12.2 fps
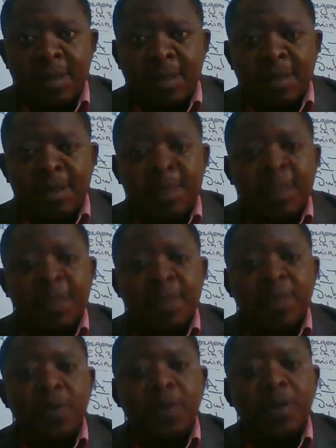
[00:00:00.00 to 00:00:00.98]
It's my
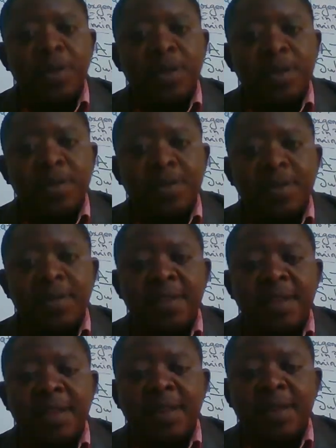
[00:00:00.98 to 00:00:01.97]
small way of
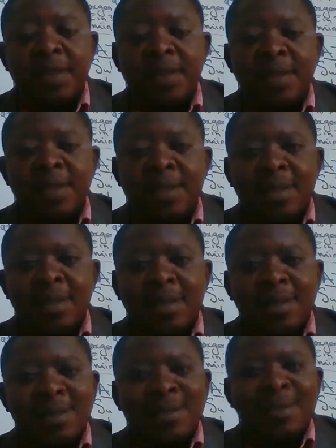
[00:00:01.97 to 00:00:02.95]
giving out
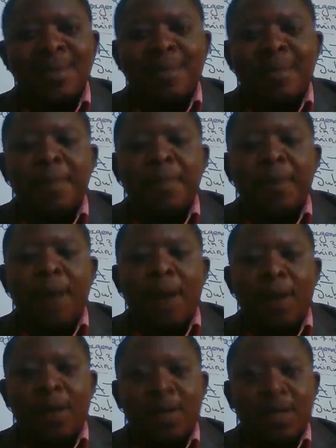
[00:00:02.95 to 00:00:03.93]
to people
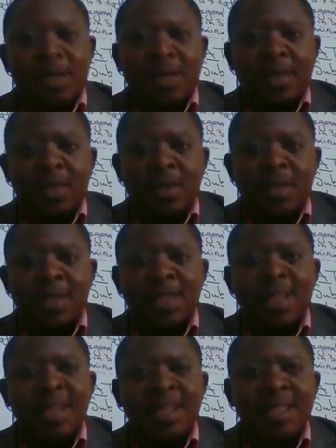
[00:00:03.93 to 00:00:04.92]
out there so that
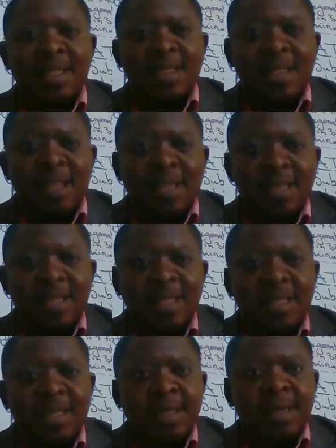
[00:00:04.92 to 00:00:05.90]
they understand
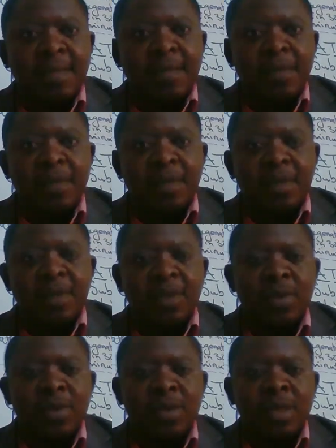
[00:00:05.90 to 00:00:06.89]
some of these
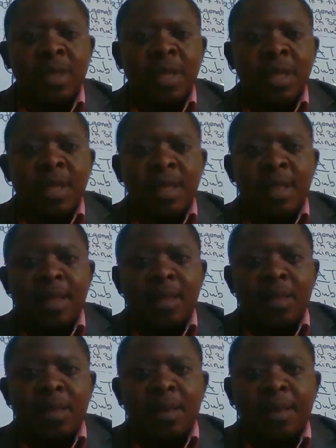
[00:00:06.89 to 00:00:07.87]
lessons that
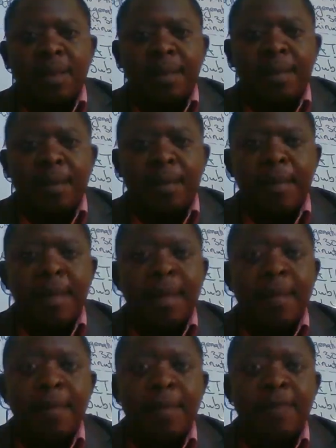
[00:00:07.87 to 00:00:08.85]
we may
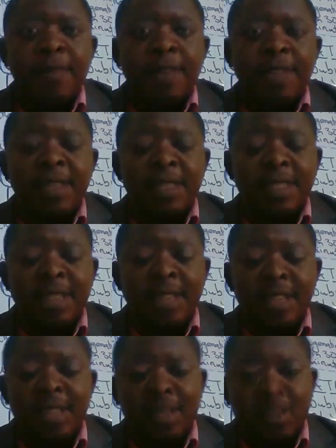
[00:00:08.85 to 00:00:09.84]
have been finding
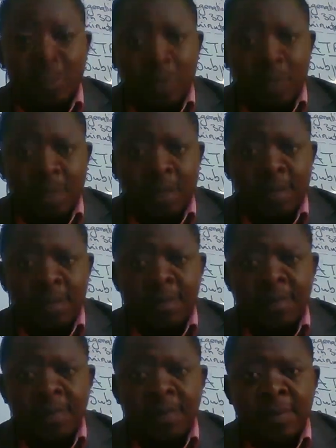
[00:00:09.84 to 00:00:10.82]
challenges with.
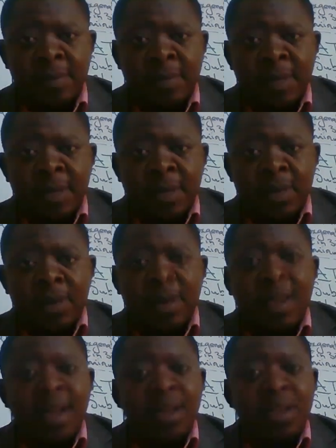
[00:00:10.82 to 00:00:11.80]
So I
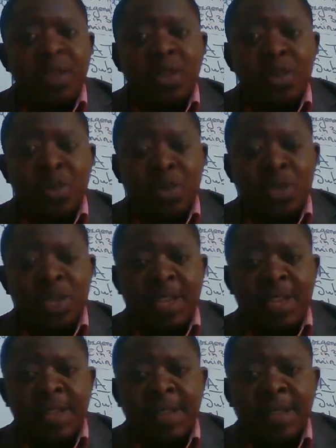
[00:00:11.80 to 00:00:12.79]
encourage you to
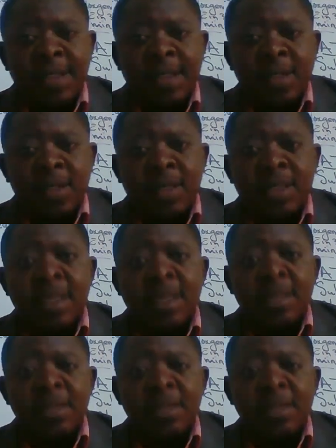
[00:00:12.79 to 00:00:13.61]
share so that a lot